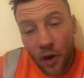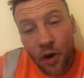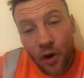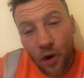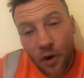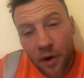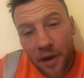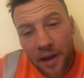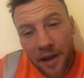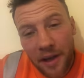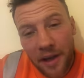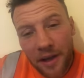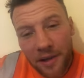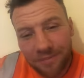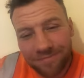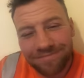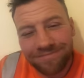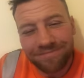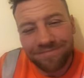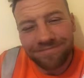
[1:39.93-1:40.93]
Okay,
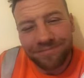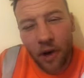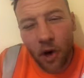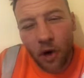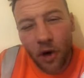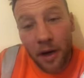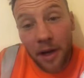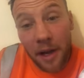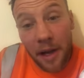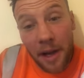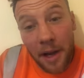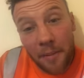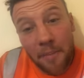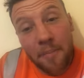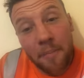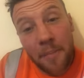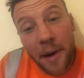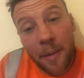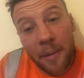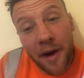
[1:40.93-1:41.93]
okay.
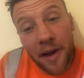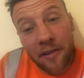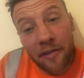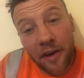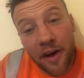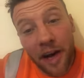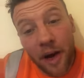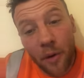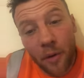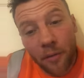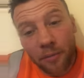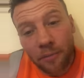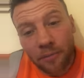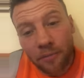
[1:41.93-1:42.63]
Bye-bye for now.